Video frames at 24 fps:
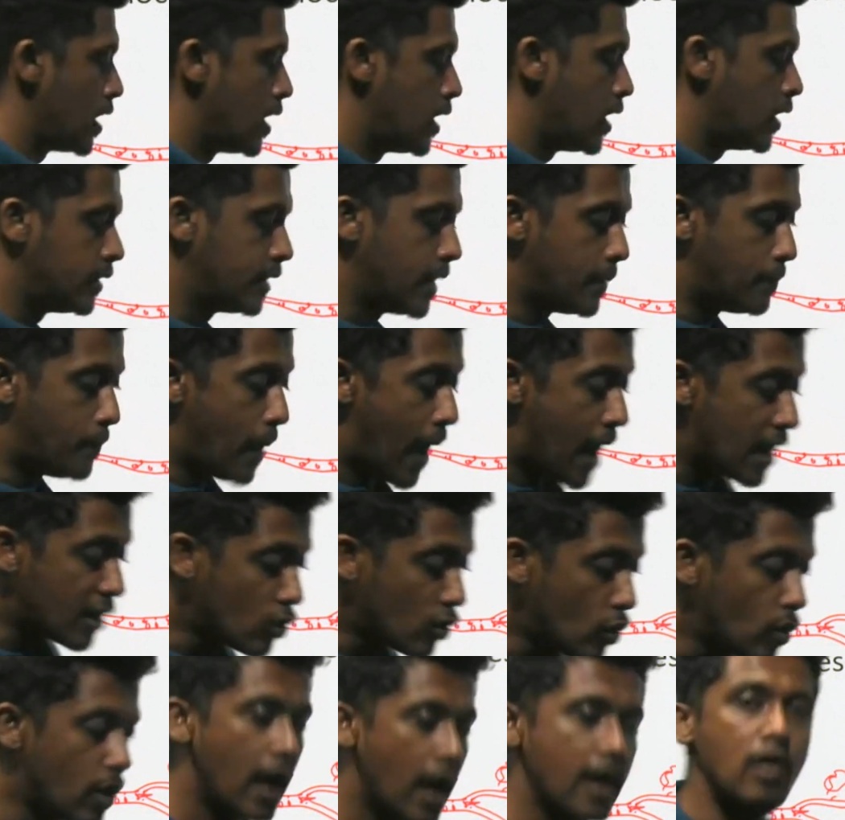They
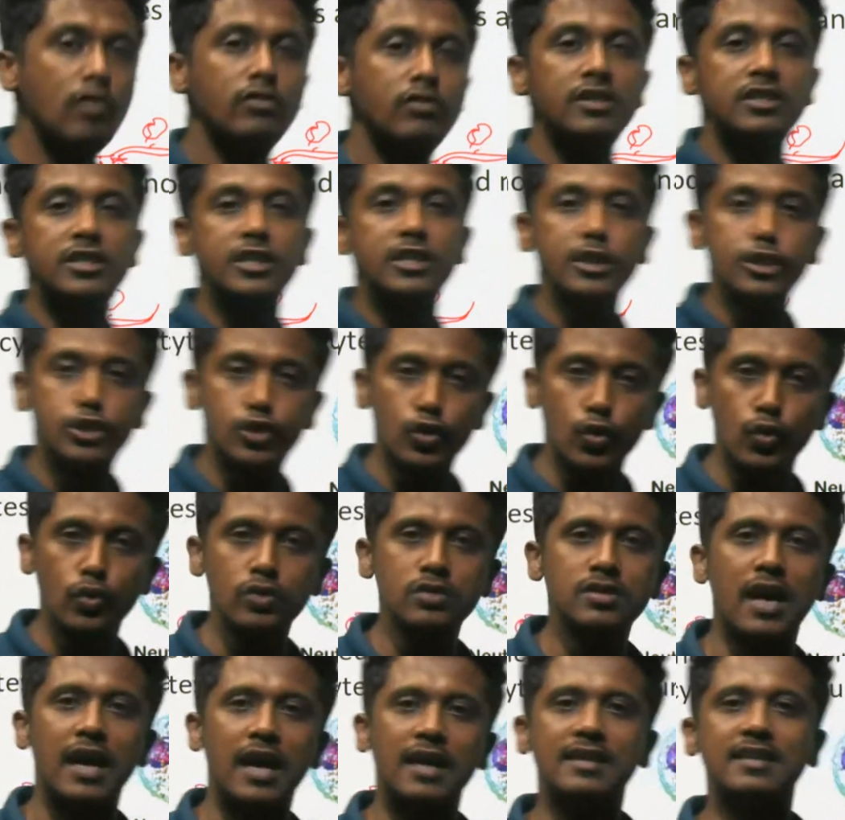patrol around the tissues
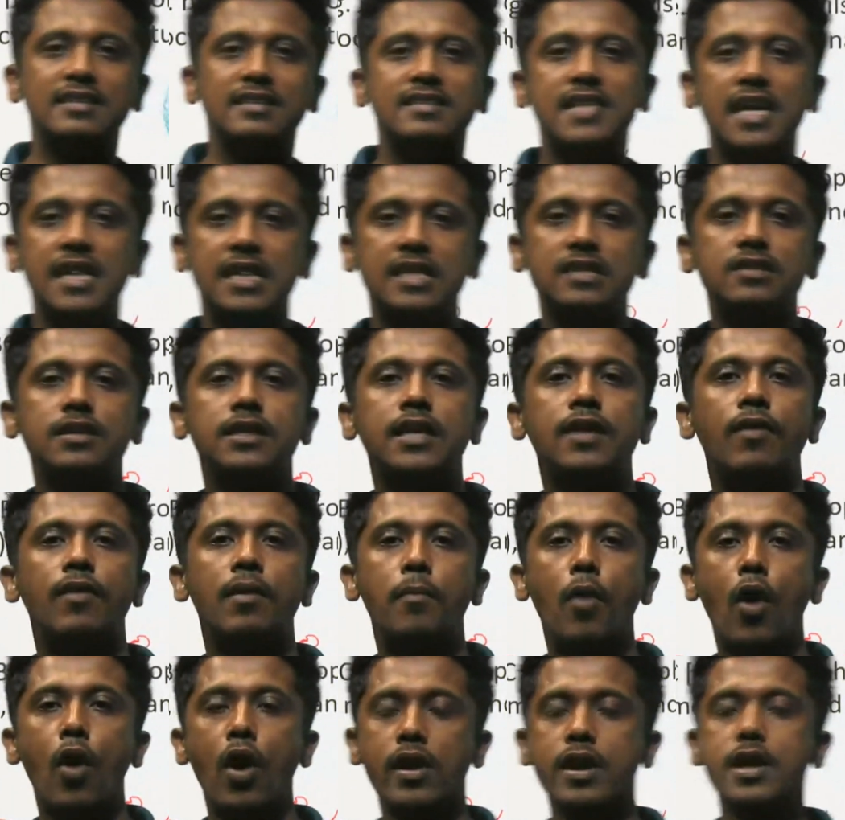and the cells in our
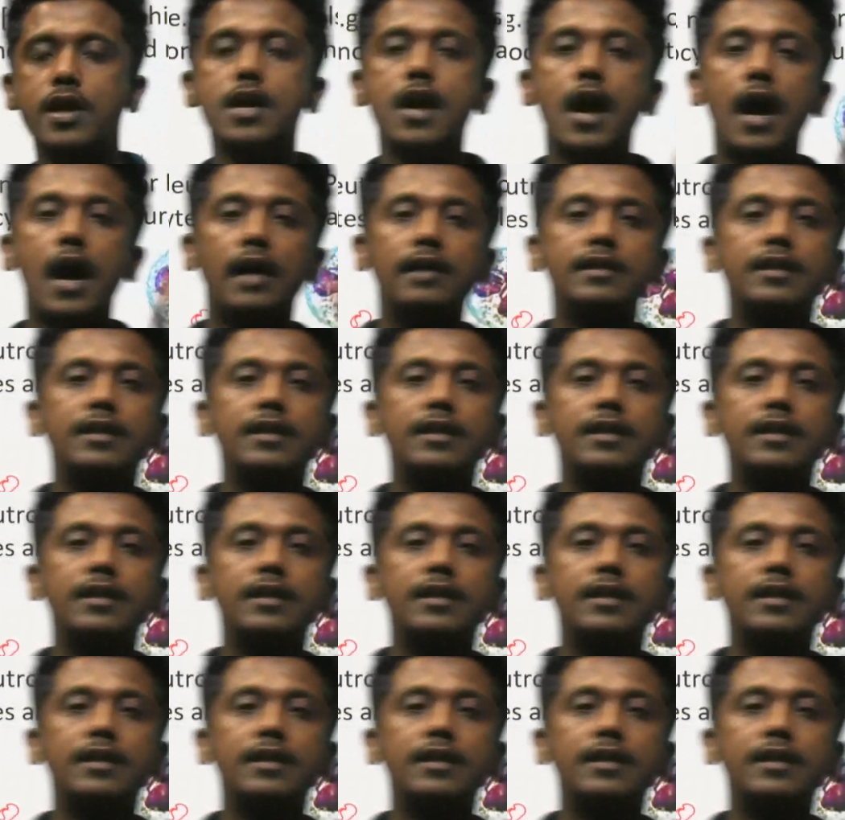body and they